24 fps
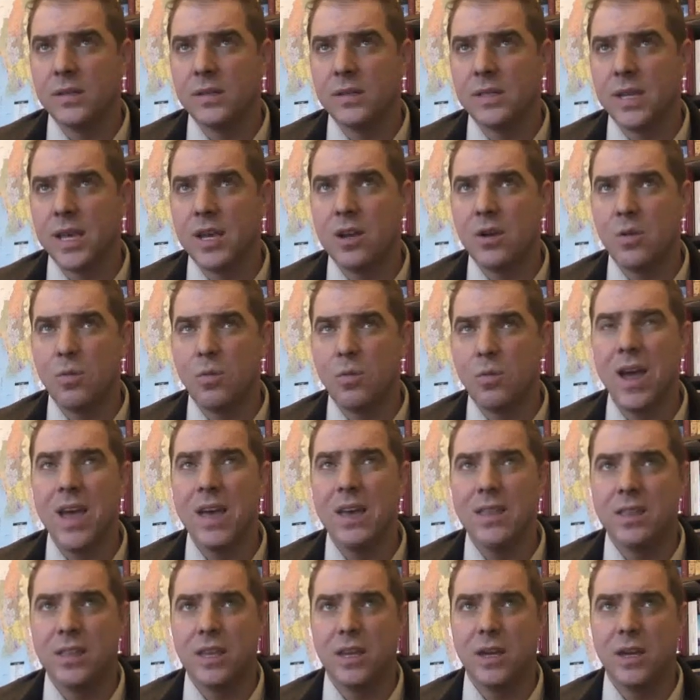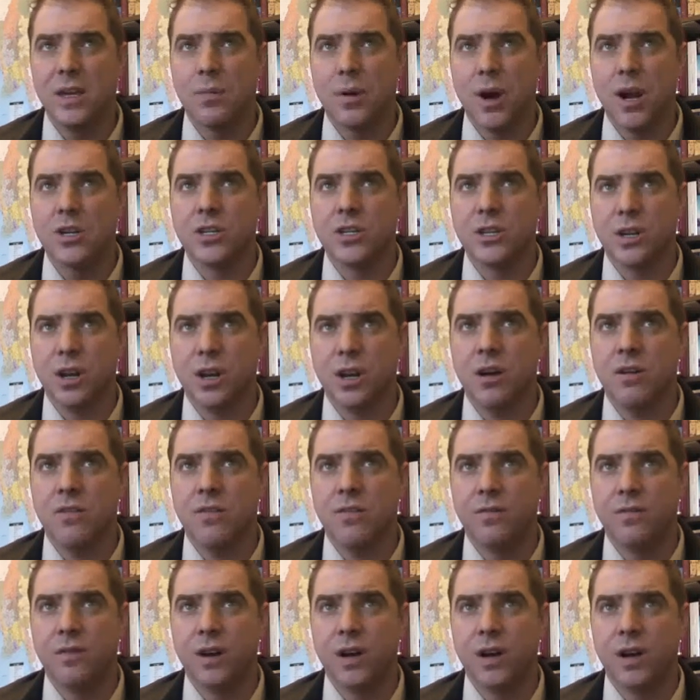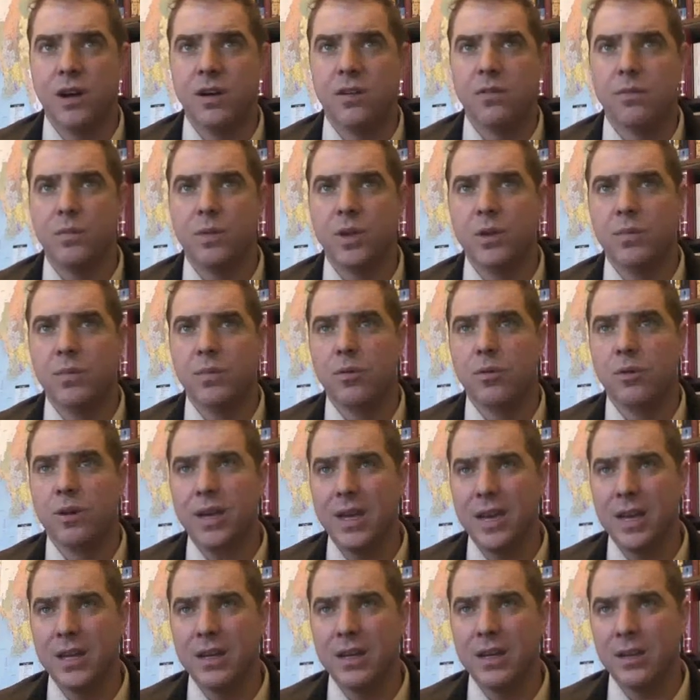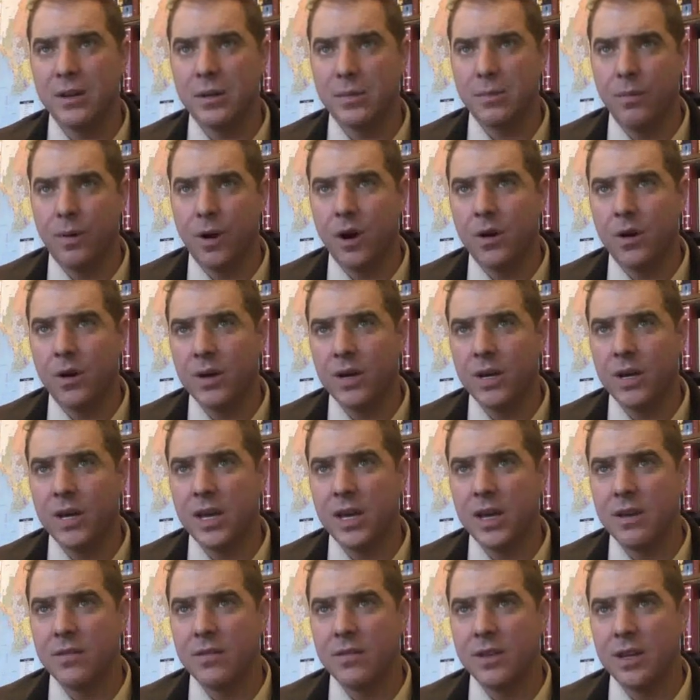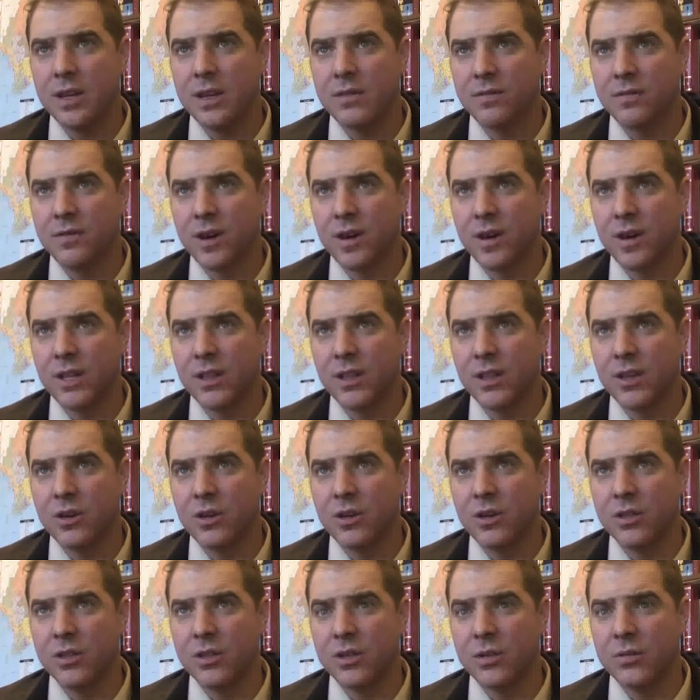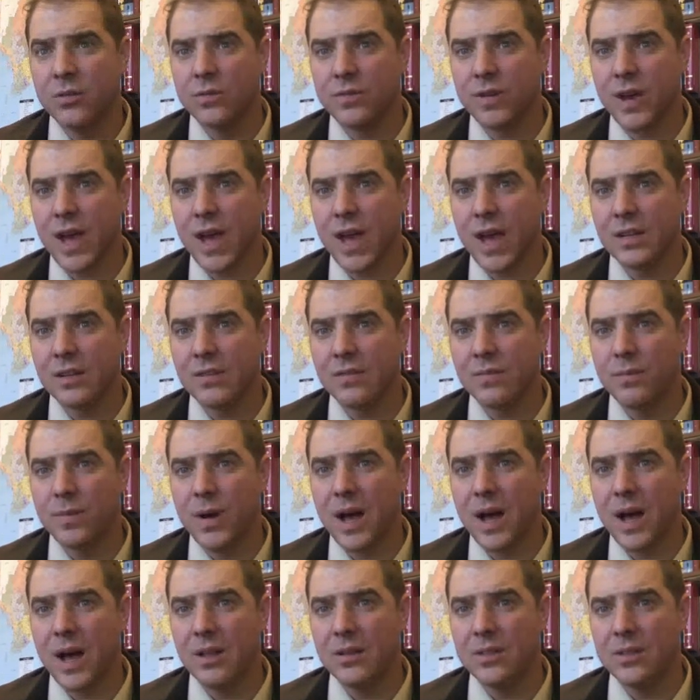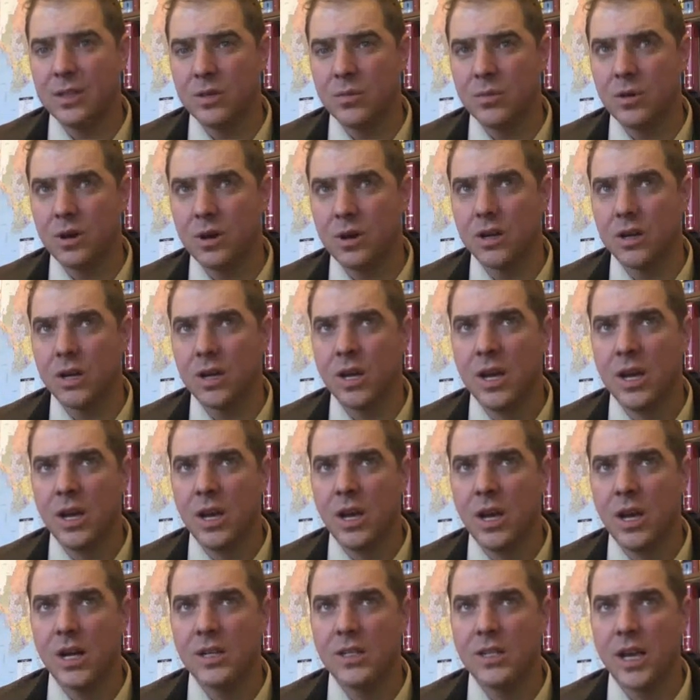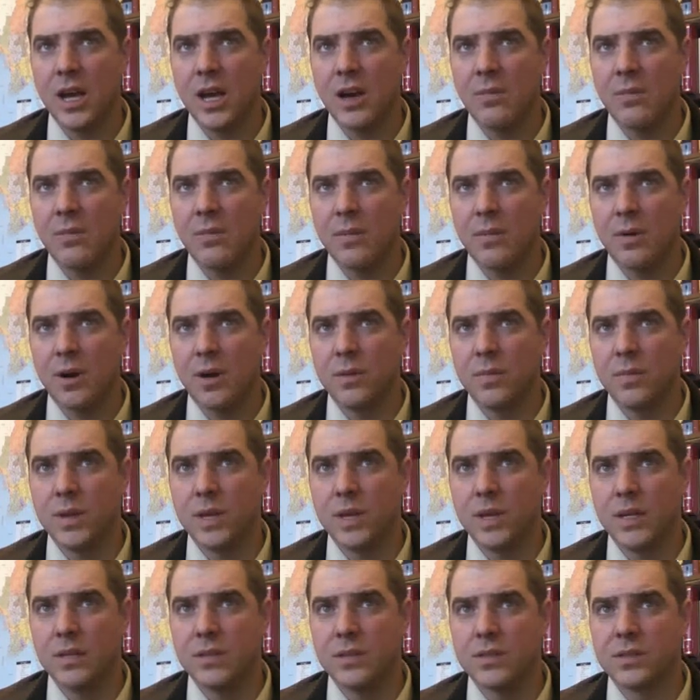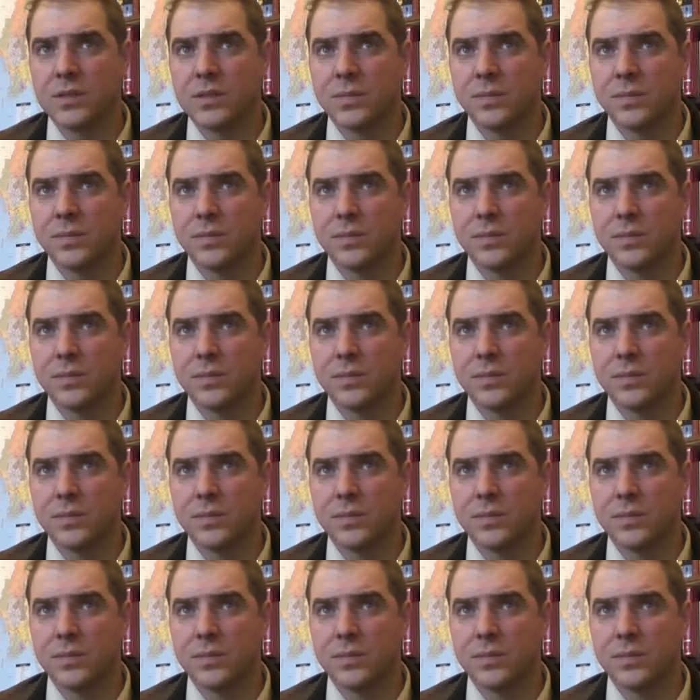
take away the oppression of people in Burma, and have done very little in terms of active policy work to help the Burmese.